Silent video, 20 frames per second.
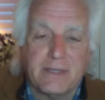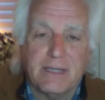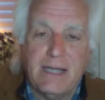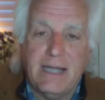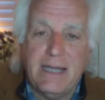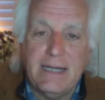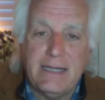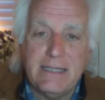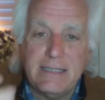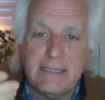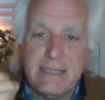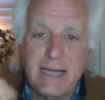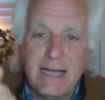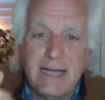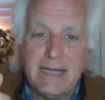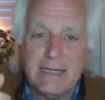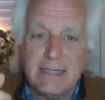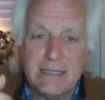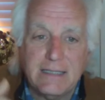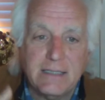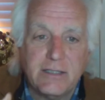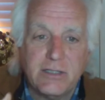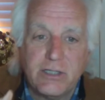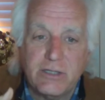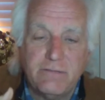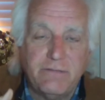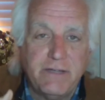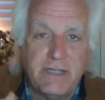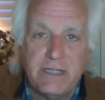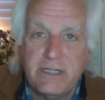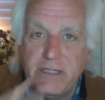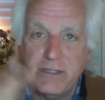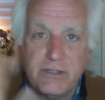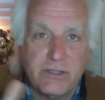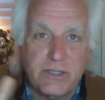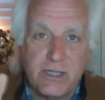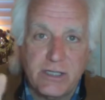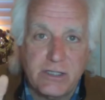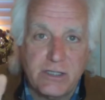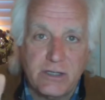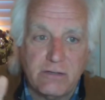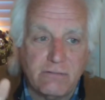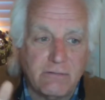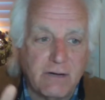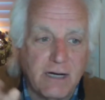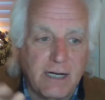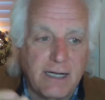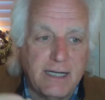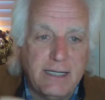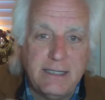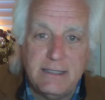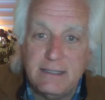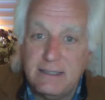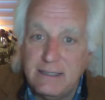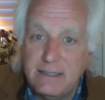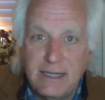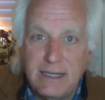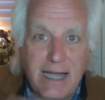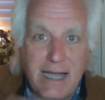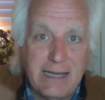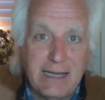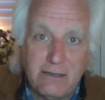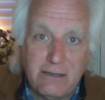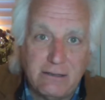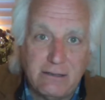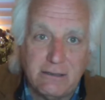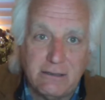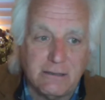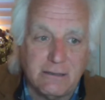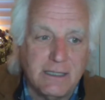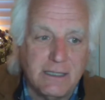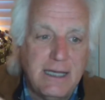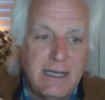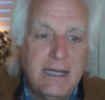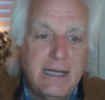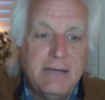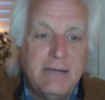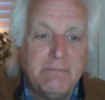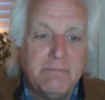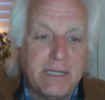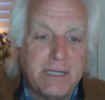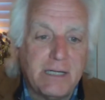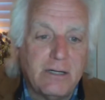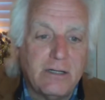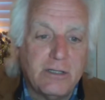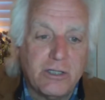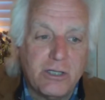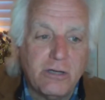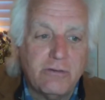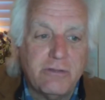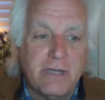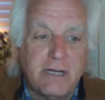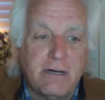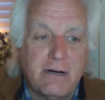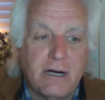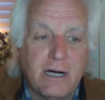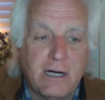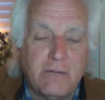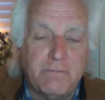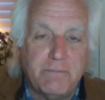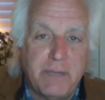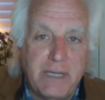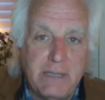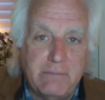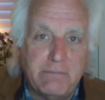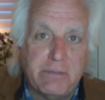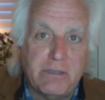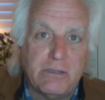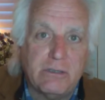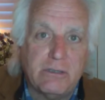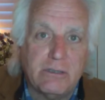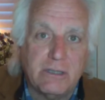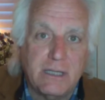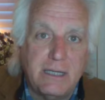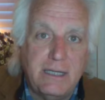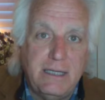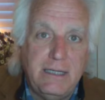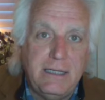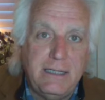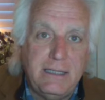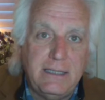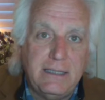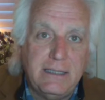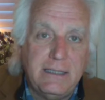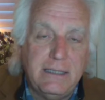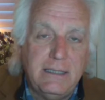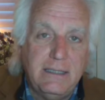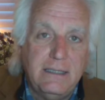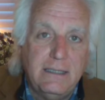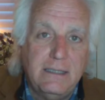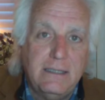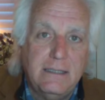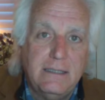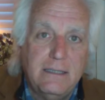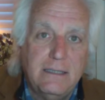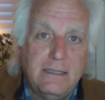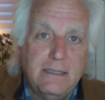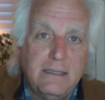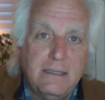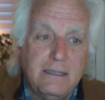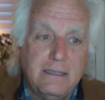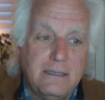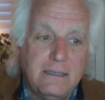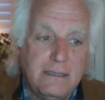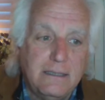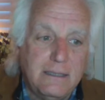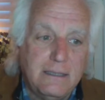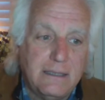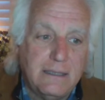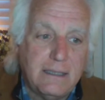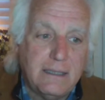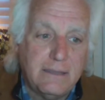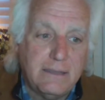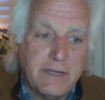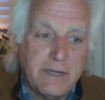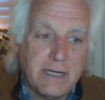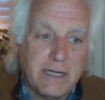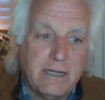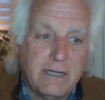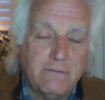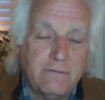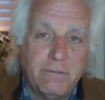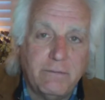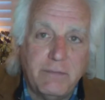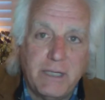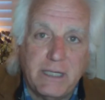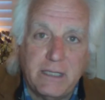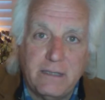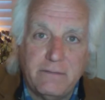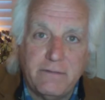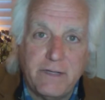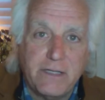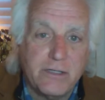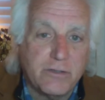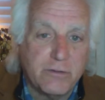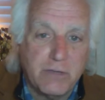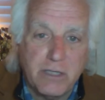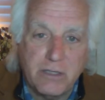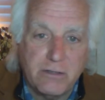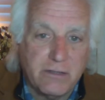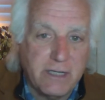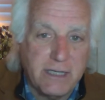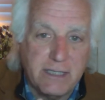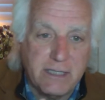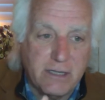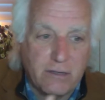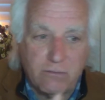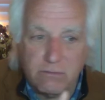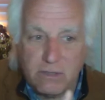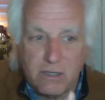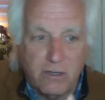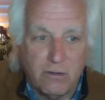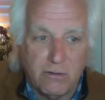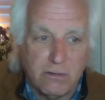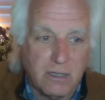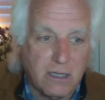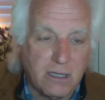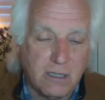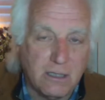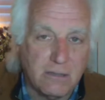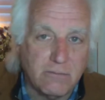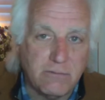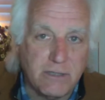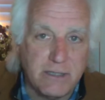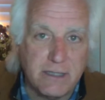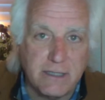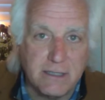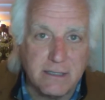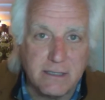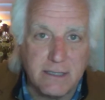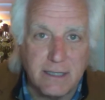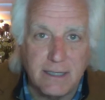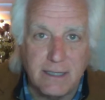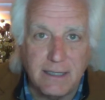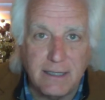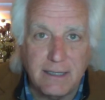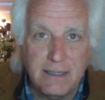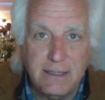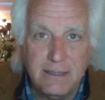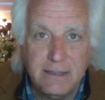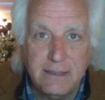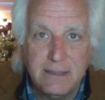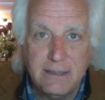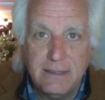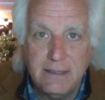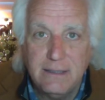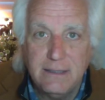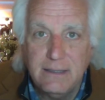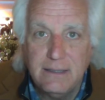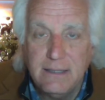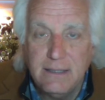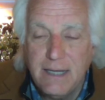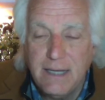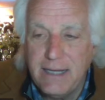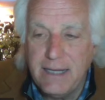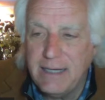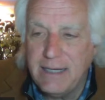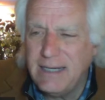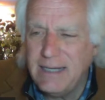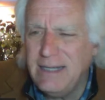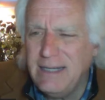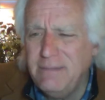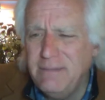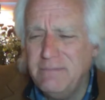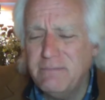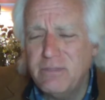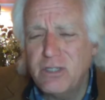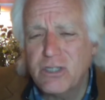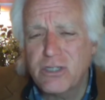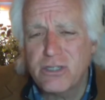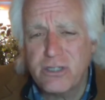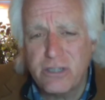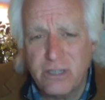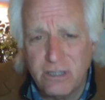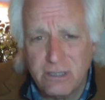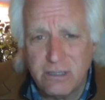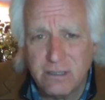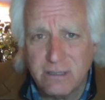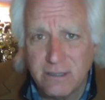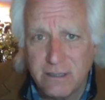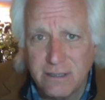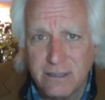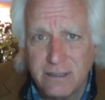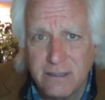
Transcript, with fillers: an attack on civilians isn't right at all. But also, there are people in uh, the government of Israel that don't go along with this guy. And I'm certain